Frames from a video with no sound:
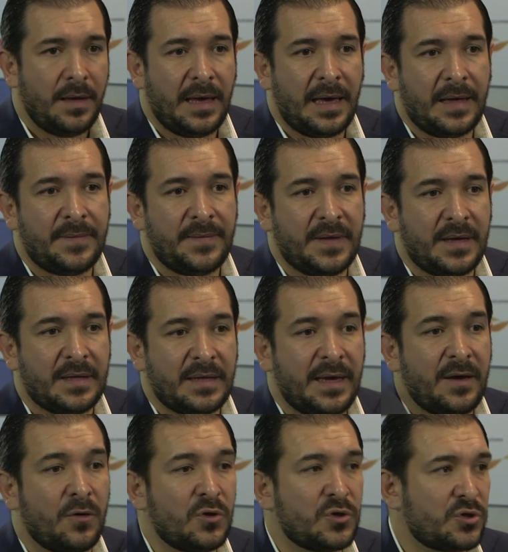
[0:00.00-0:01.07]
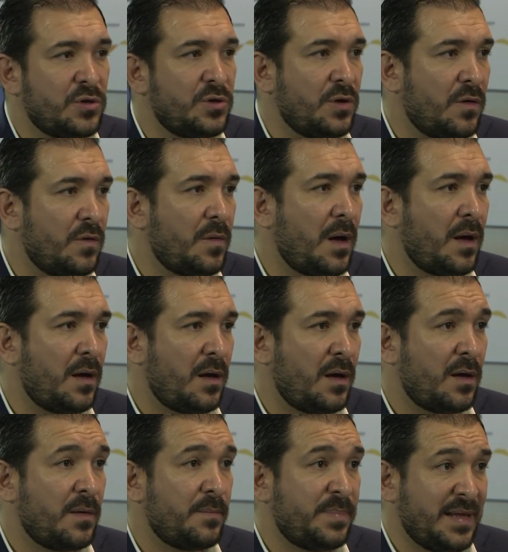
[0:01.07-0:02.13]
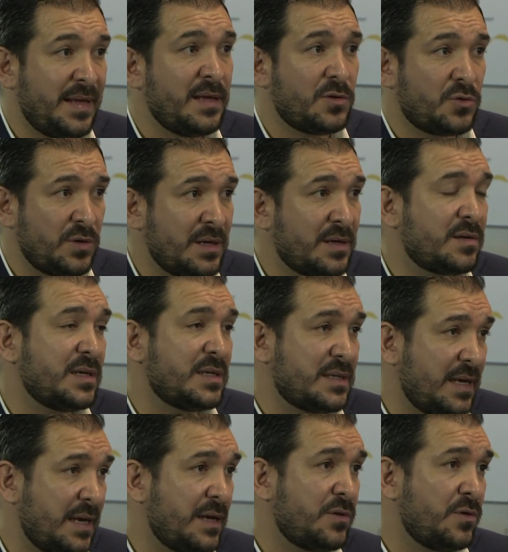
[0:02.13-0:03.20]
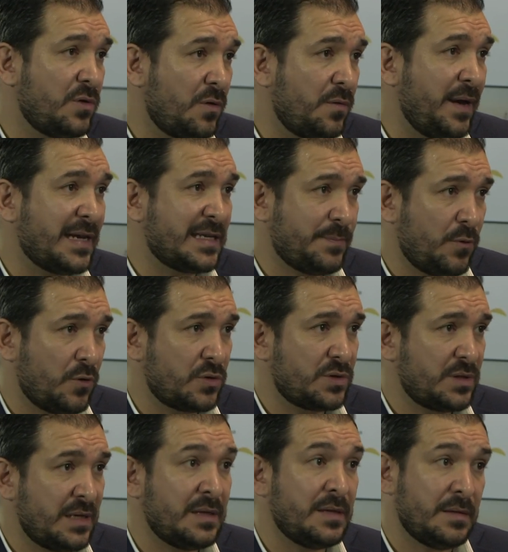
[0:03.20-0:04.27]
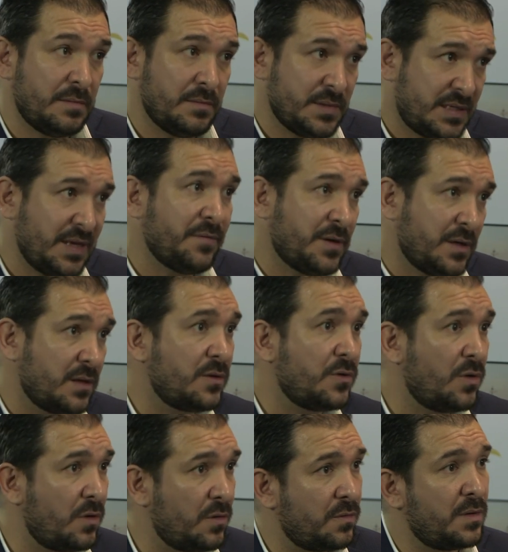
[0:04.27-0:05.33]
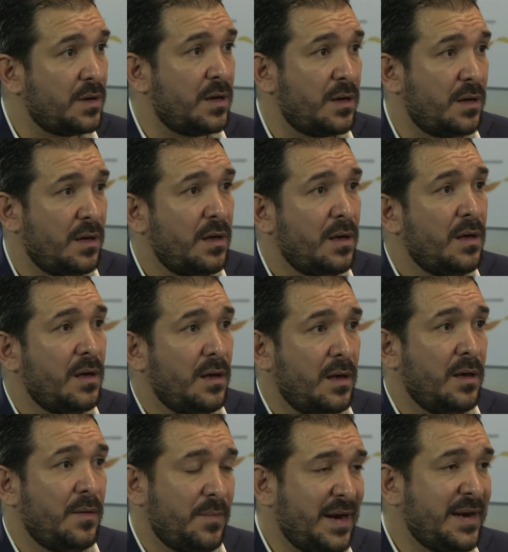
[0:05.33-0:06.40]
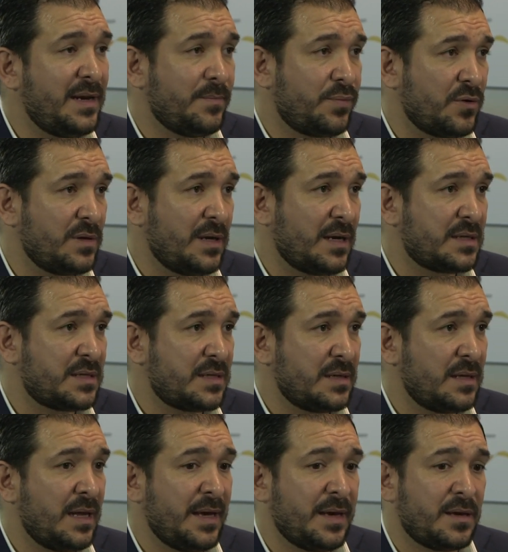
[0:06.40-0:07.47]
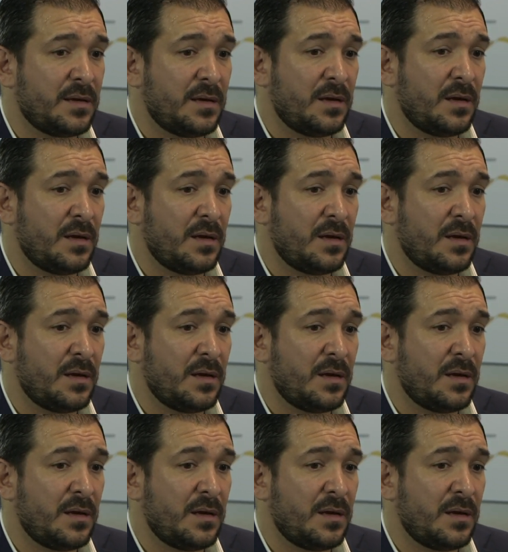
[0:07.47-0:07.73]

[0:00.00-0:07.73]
and they also, you know, planning to increase their, you know, exports in several, you know, mining products like